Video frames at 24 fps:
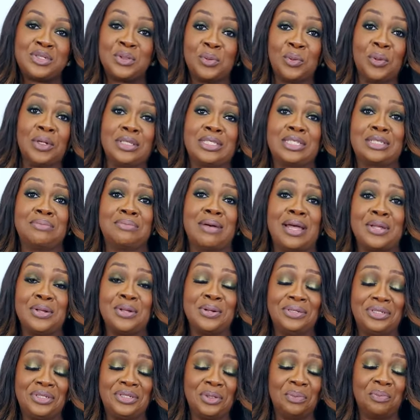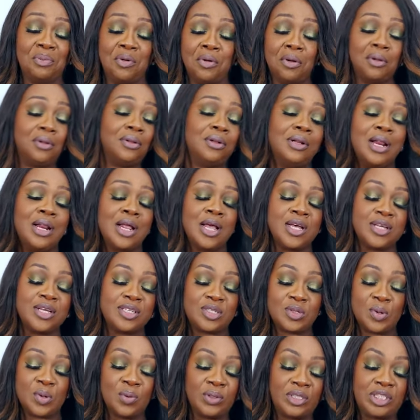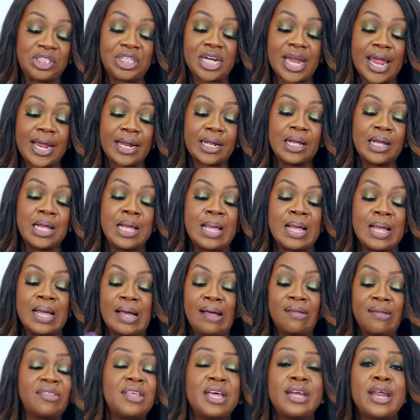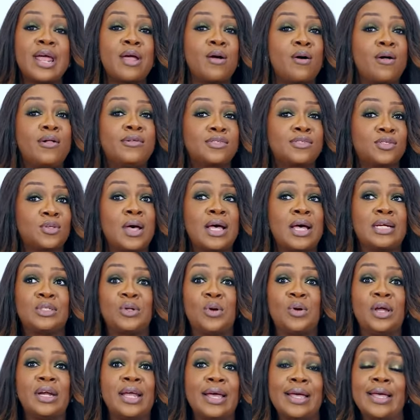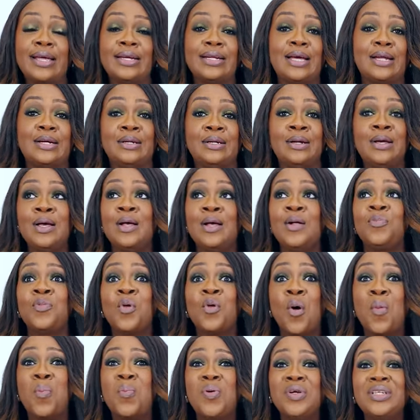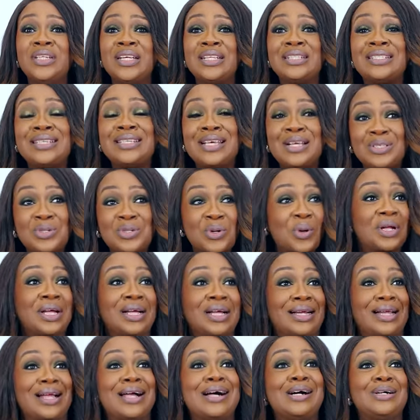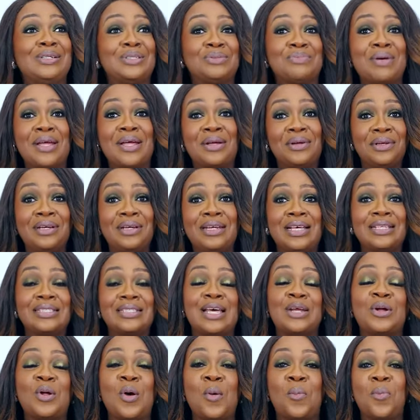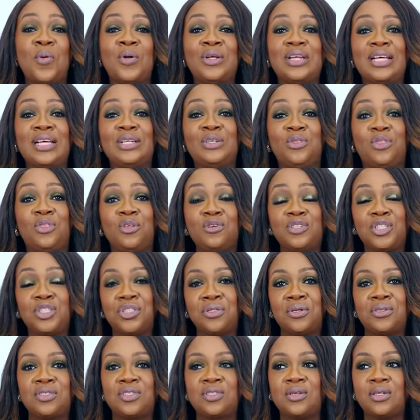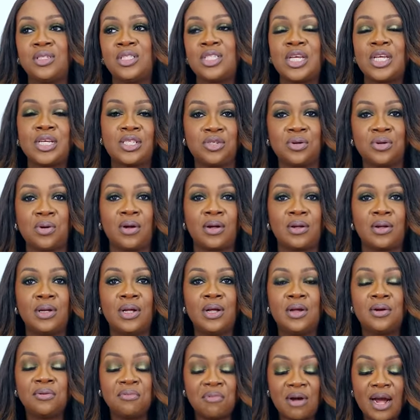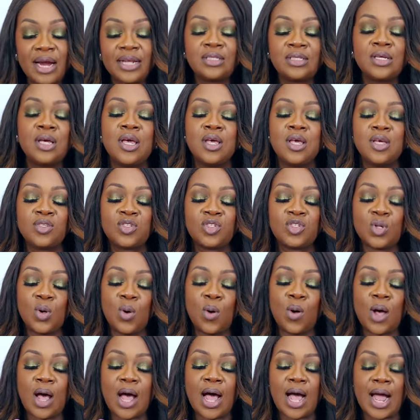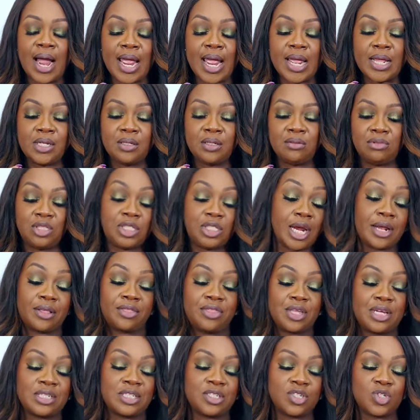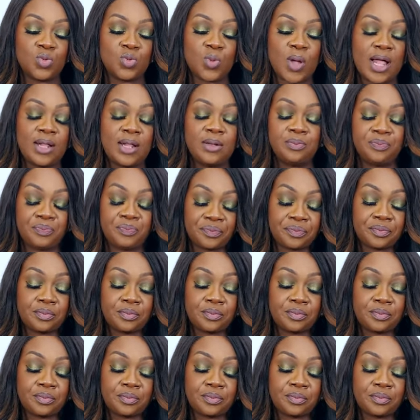towards my youtube goal so check and then i also had gone ahead and opened a tiktok account my goodness and uploaded those shots on tiktok right so i checked that as well